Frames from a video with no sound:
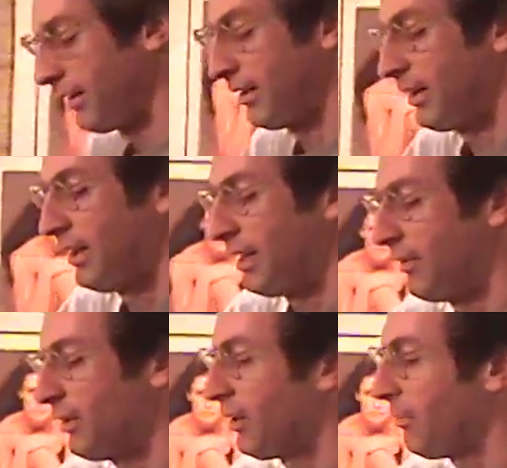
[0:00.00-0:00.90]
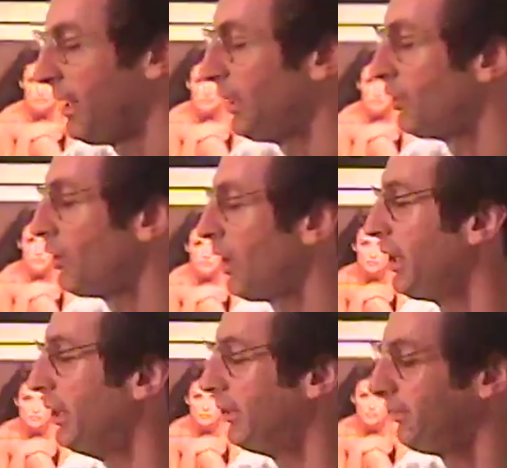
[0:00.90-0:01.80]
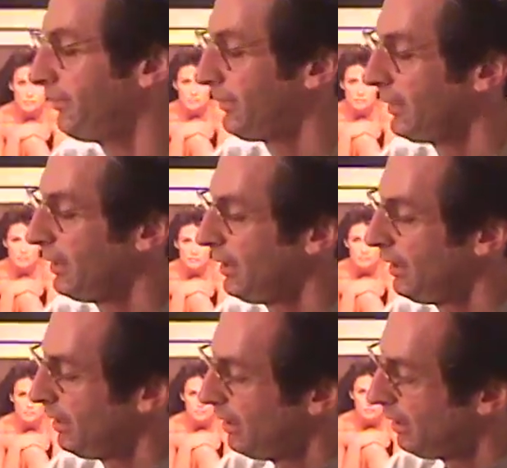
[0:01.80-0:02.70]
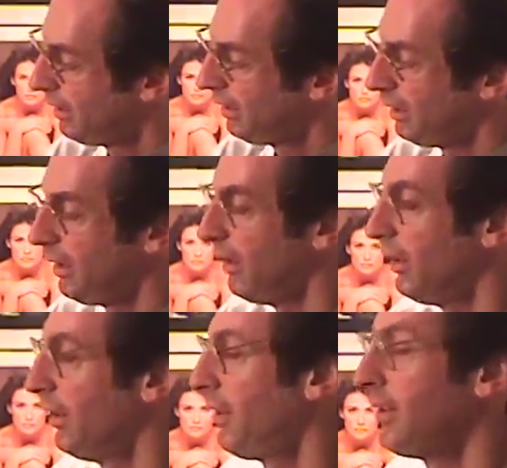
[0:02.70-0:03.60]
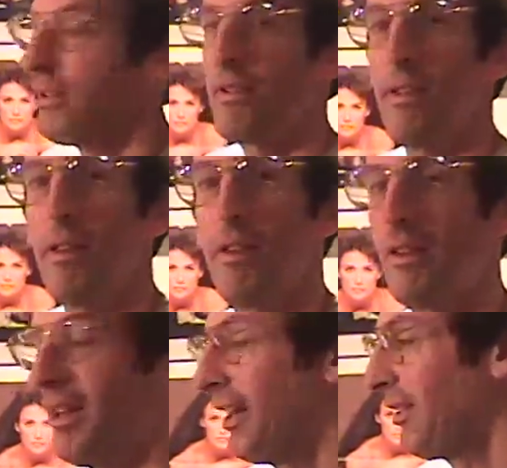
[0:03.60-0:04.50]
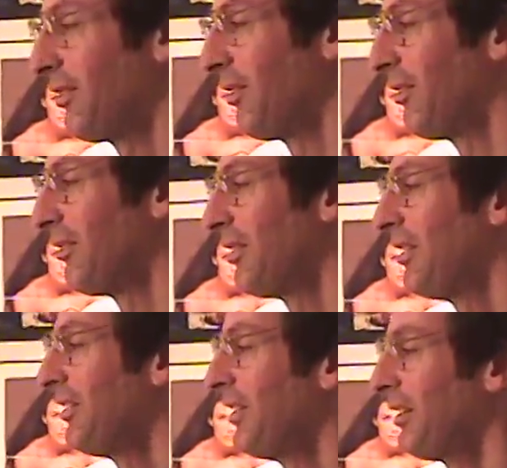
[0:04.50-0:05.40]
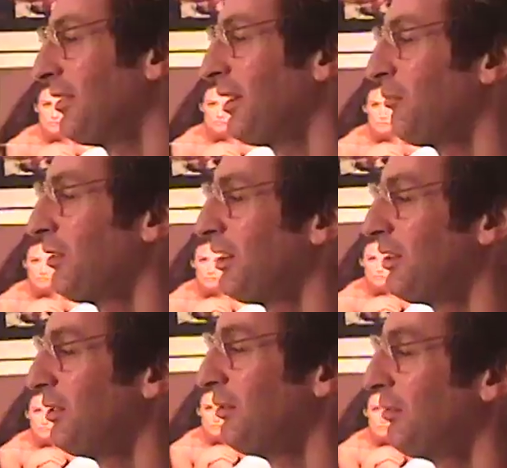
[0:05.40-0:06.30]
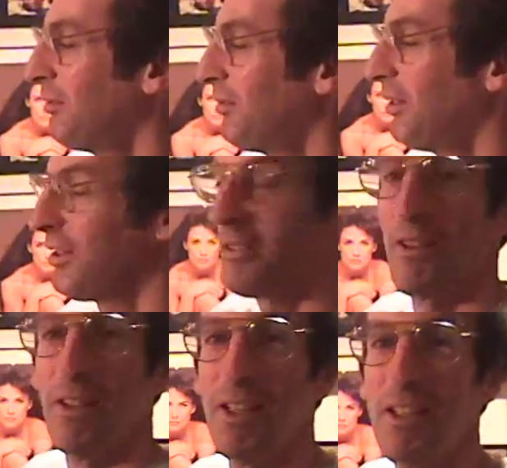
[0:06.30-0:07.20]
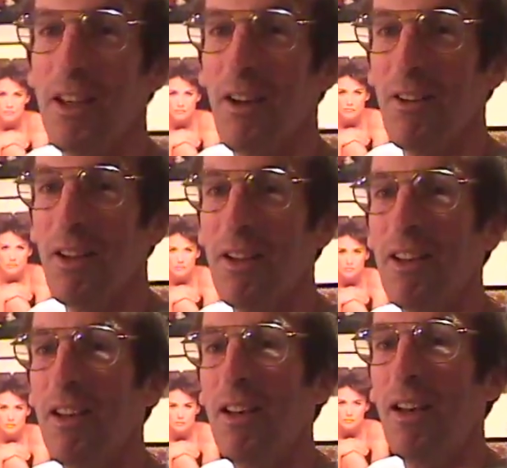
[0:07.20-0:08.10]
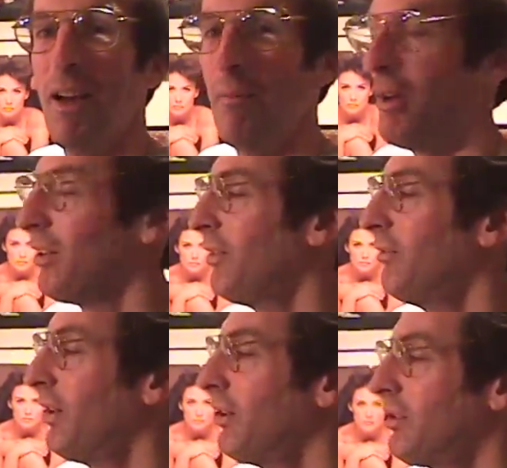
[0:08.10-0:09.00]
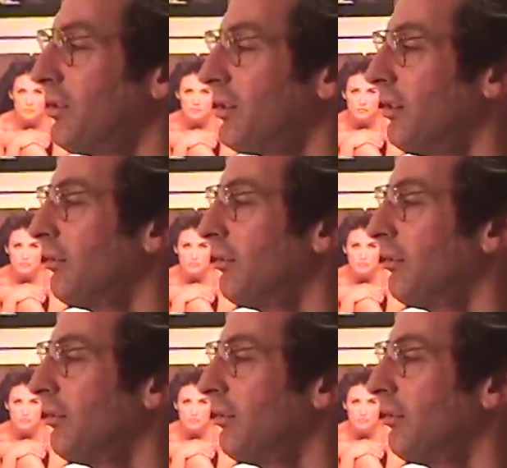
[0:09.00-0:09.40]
they, even though they're made in China, a lot of these things are, they really do nicely on the detail that American figures just